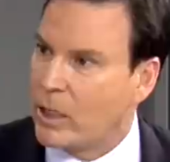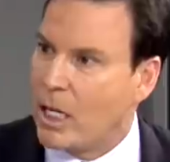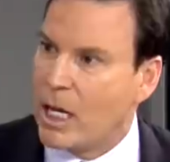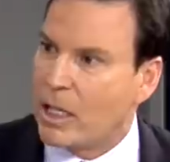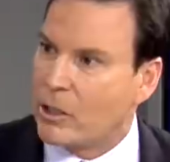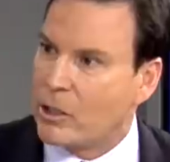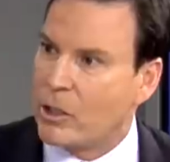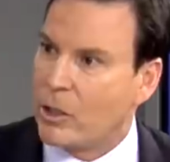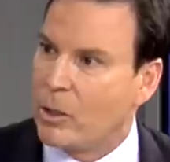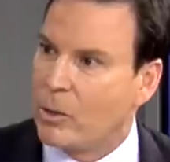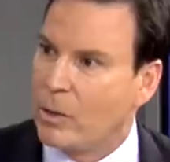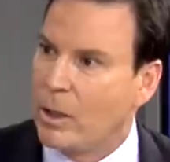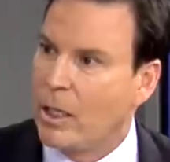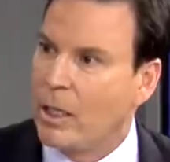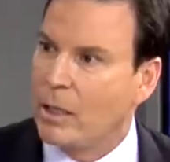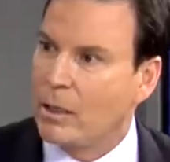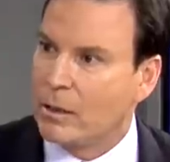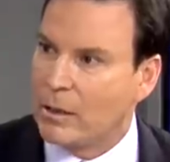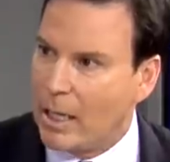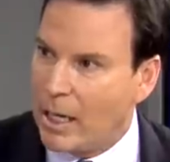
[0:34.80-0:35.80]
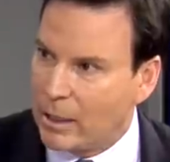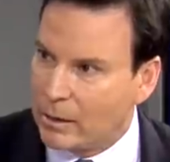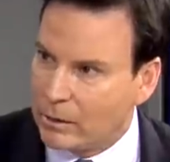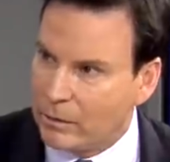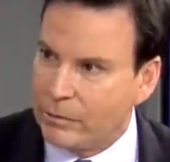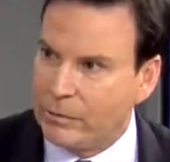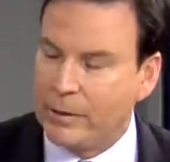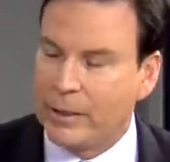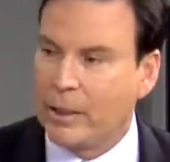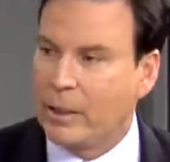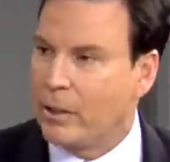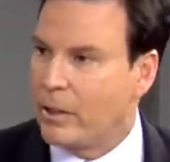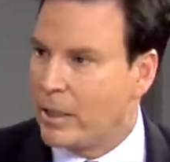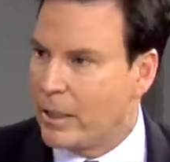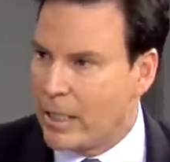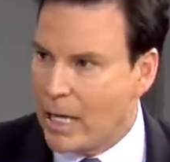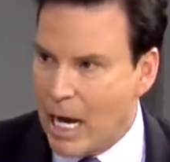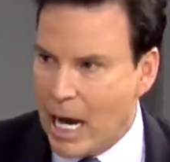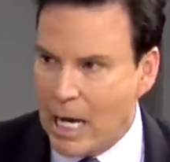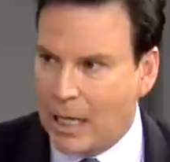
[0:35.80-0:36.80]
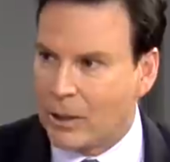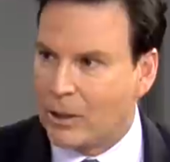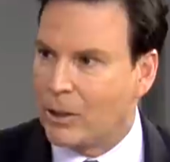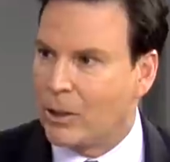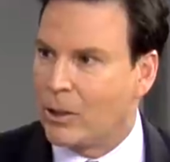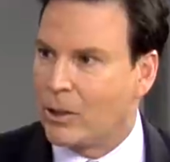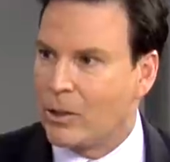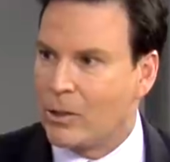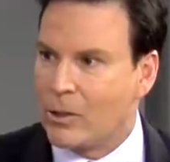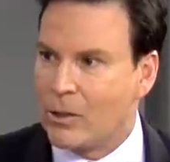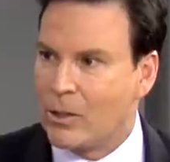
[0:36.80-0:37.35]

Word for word: talk show. Dr. Phil, the doctors. very